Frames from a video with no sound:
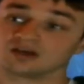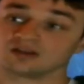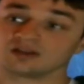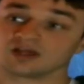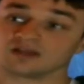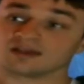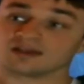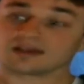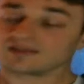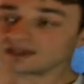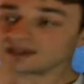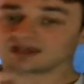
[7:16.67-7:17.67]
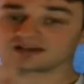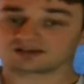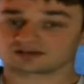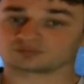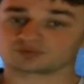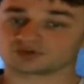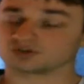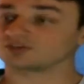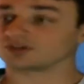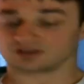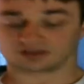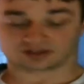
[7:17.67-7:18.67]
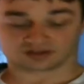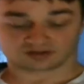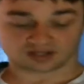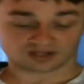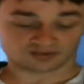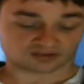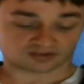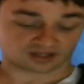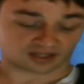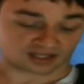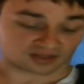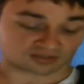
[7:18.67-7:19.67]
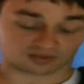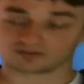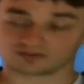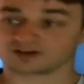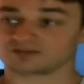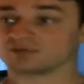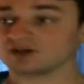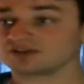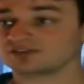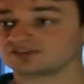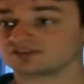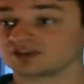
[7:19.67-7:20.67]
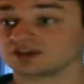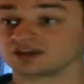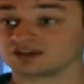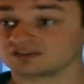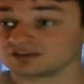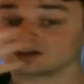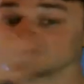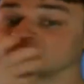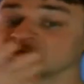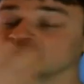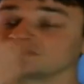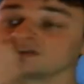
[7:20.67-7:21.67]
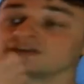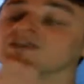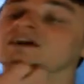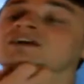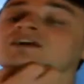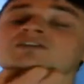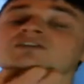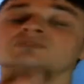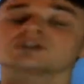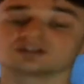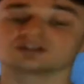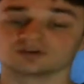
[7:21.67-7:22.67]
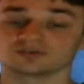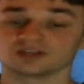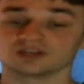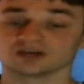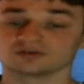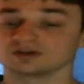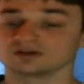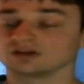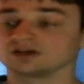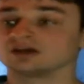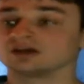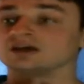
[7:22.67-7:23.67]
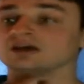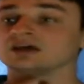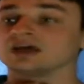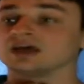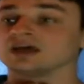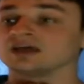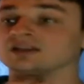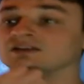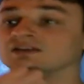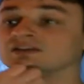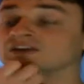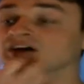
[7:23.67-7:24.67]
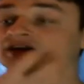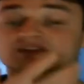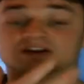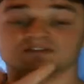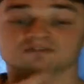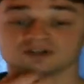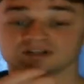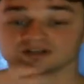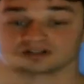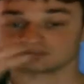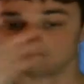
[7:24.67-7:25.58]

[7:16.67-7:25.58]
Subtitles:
And they can't produce anything. Then suddenly at 3 to 5 months, the larynx goes down, and the tongue is now free to just